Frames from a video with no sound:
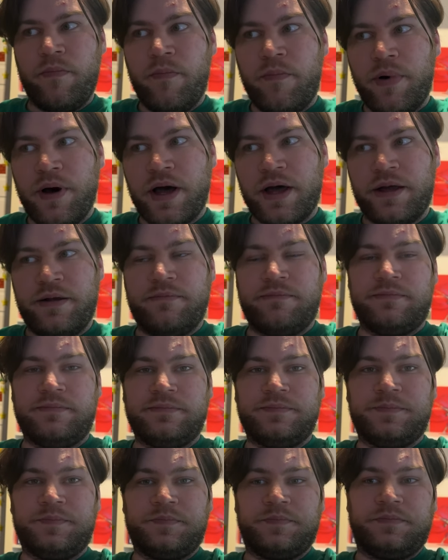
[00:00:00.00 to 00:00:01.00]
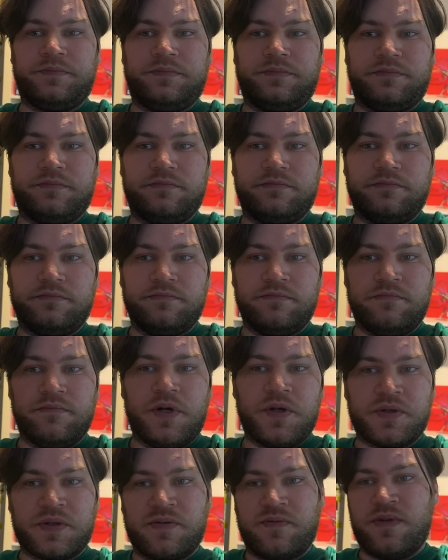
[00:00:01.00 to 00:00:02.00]
But
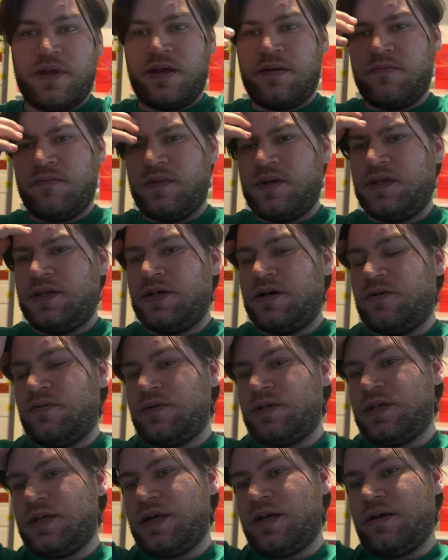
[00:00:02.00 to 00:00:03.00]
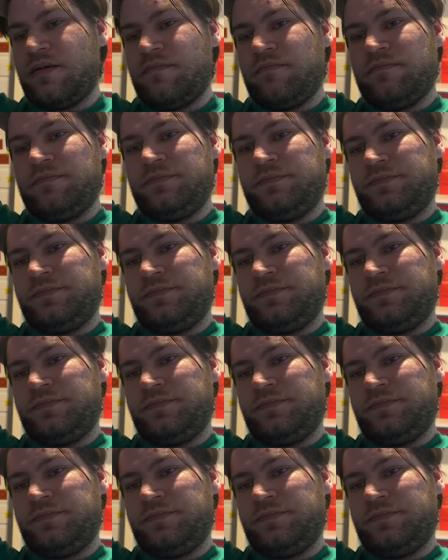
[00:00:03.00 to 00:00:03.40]
most of them don't. Um,